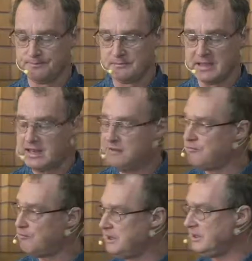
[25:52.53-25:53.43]
And if
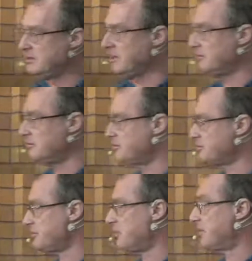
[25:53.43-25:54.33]
we don't lose
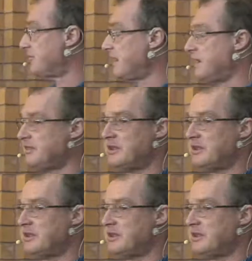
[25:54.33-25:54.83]
sight of that,